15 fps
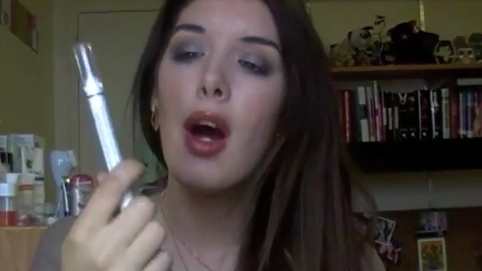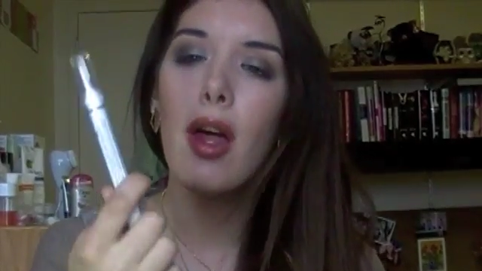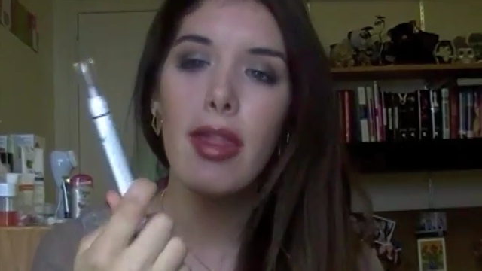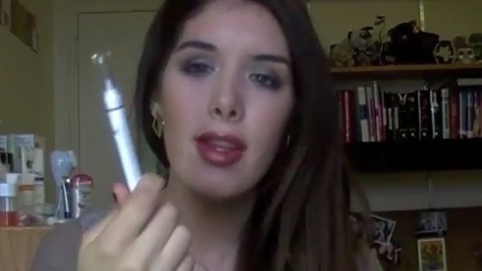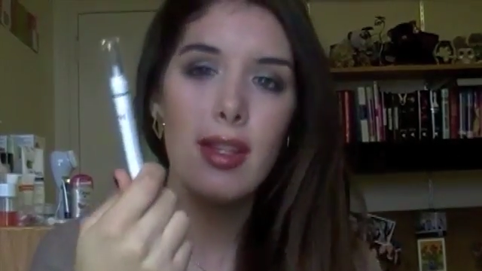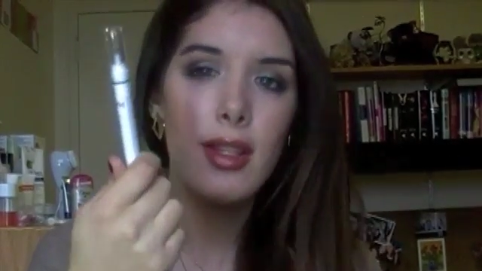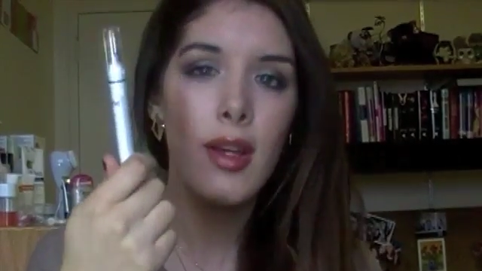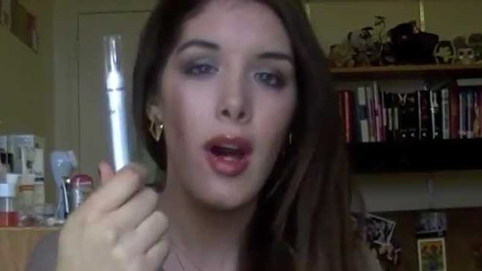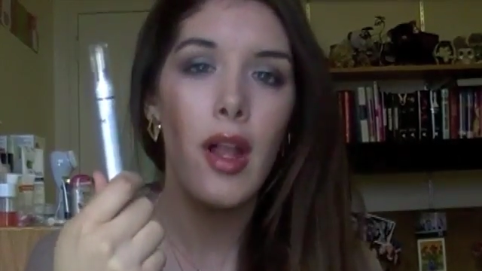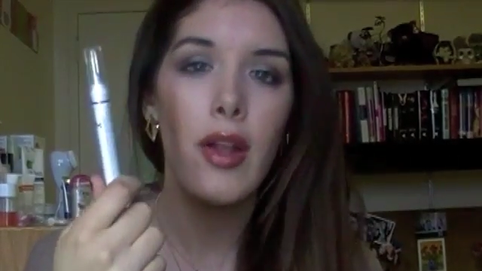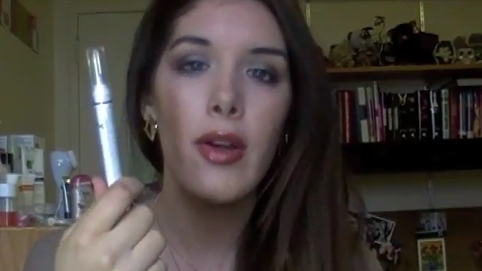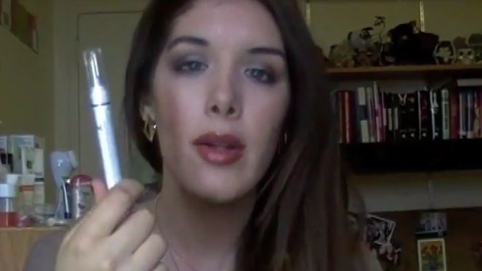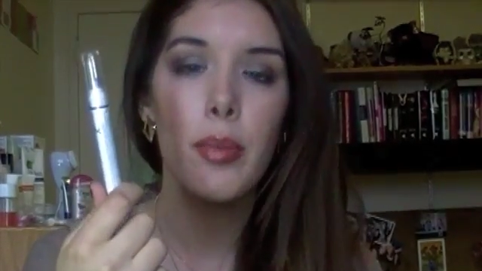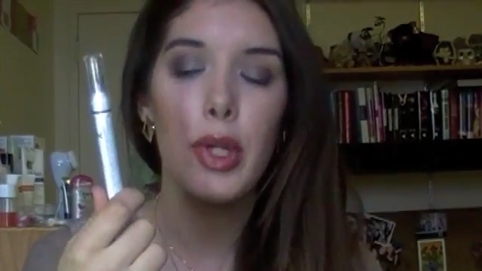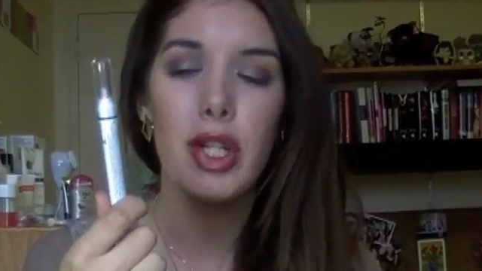Not this
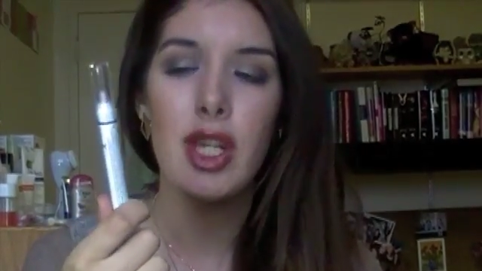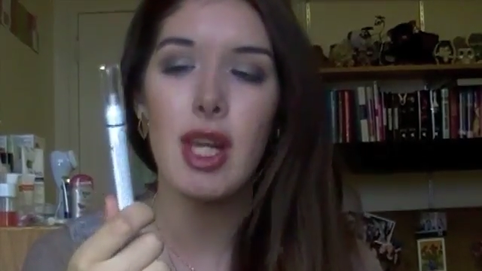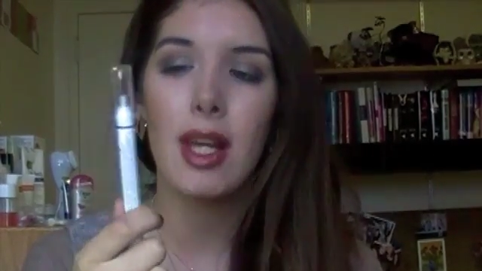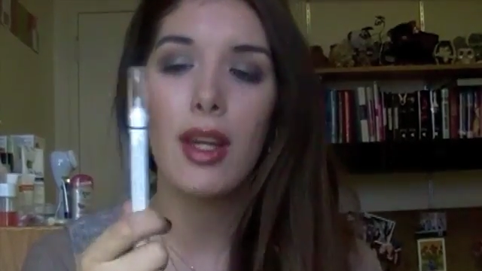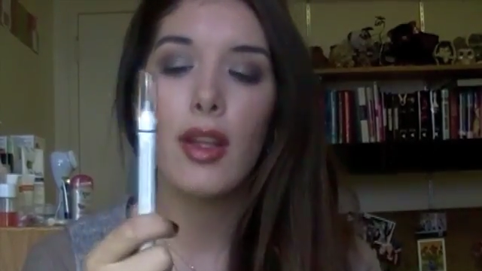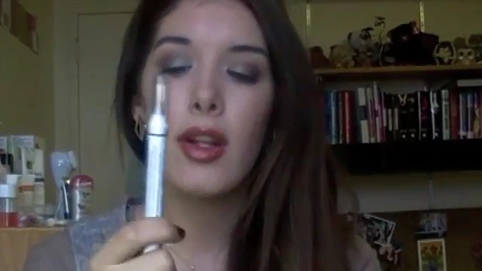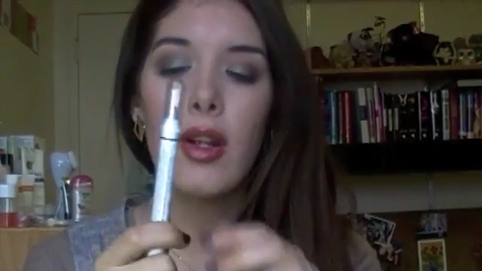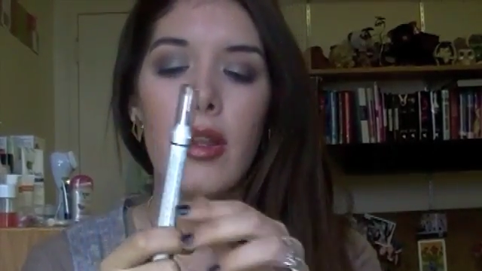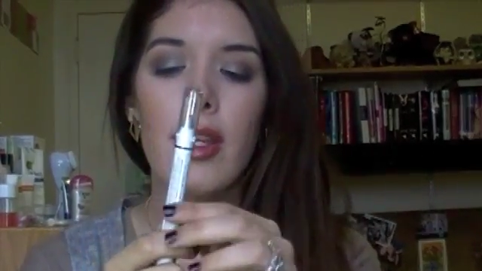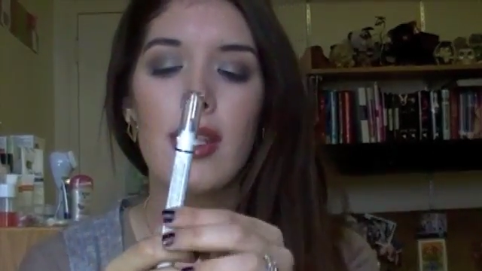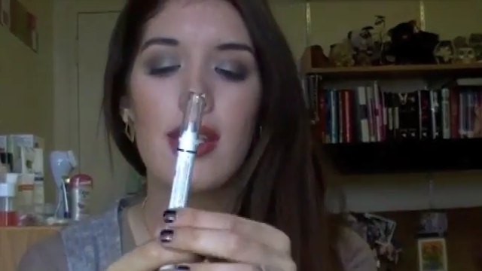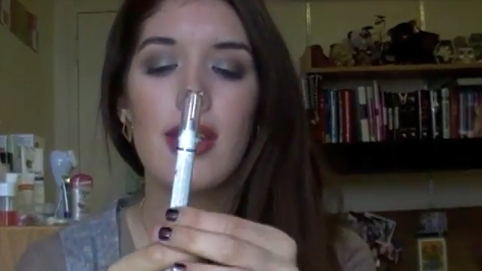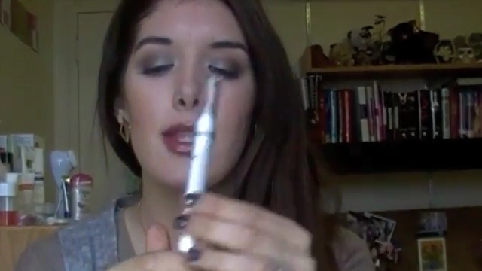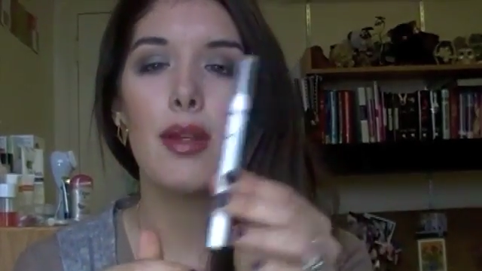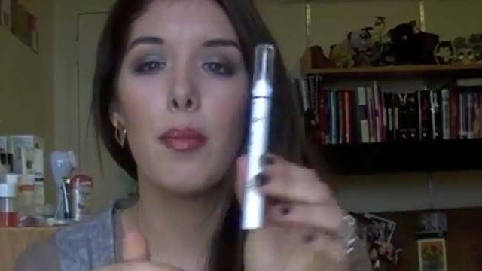color in particular,
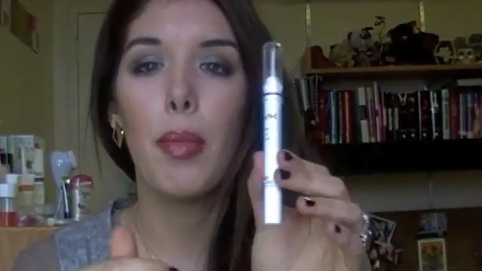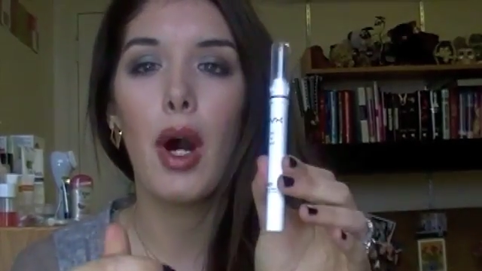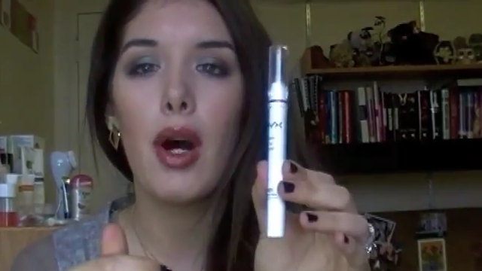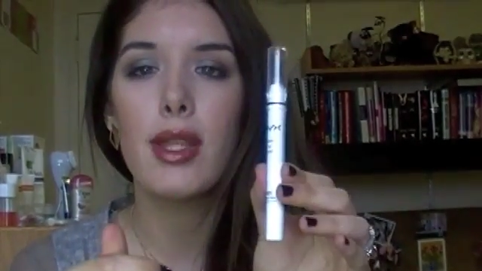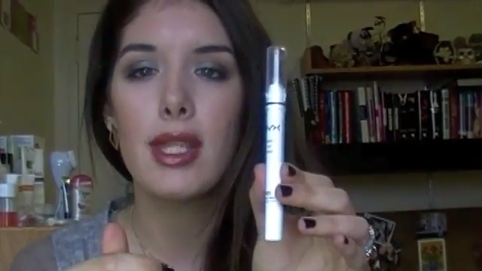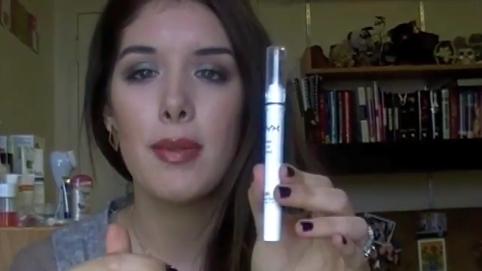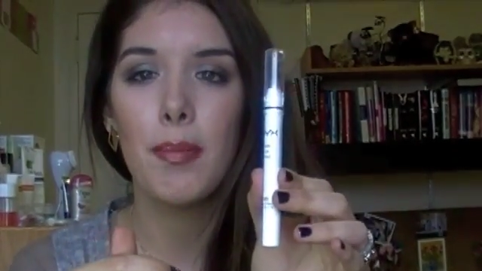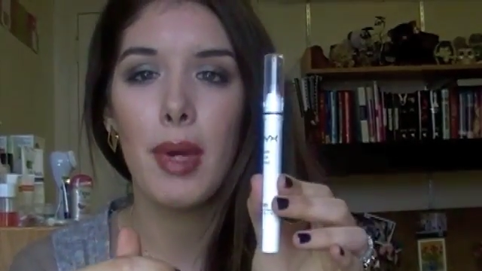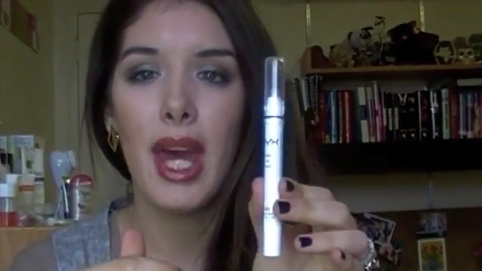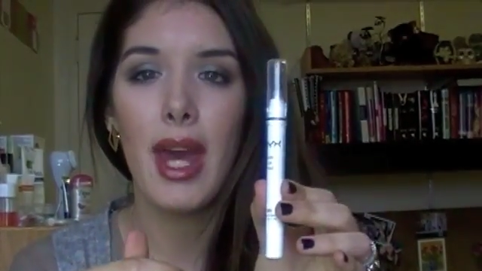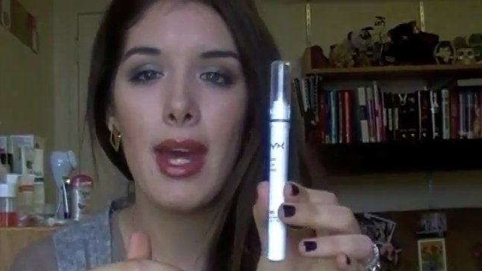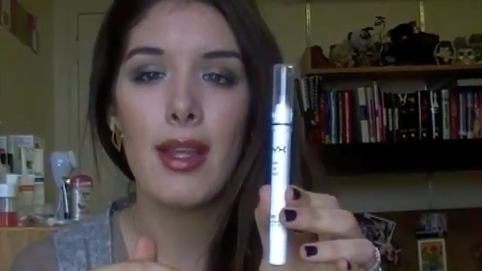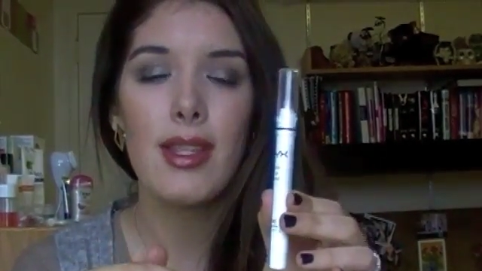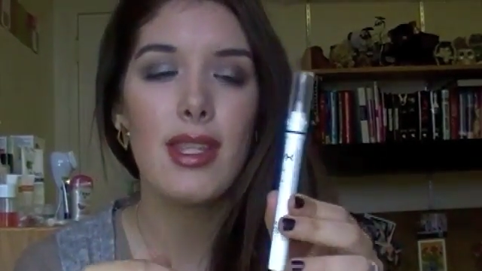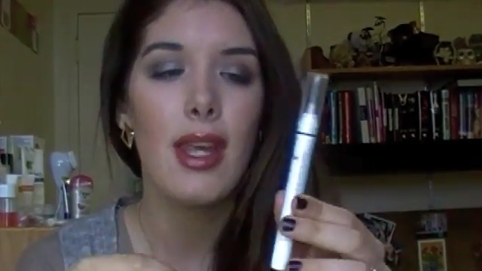this is in Pots and
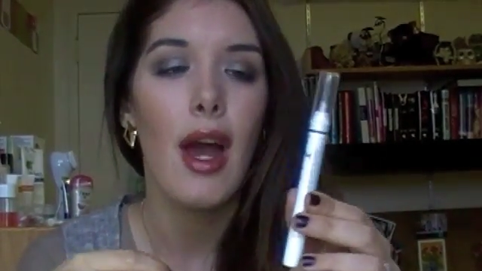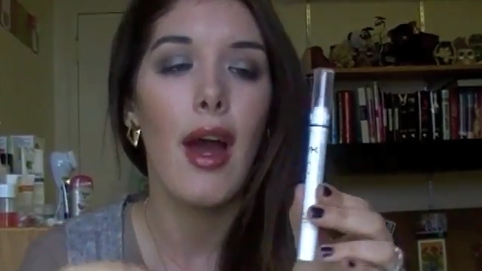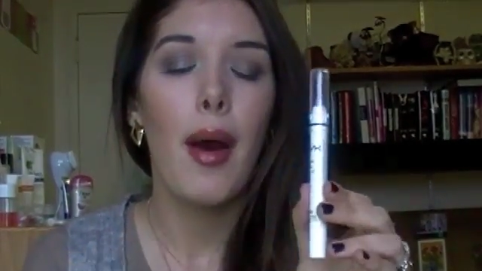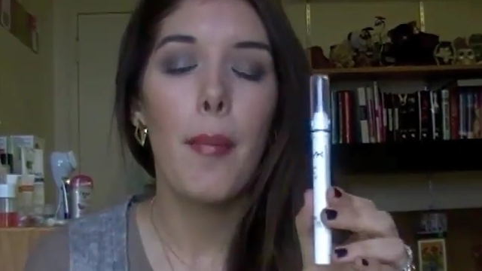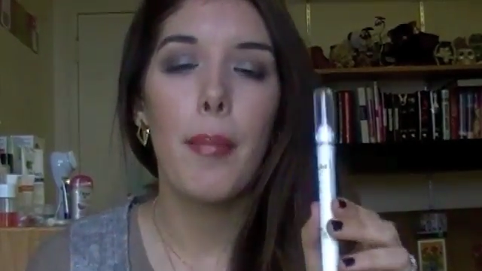Pans,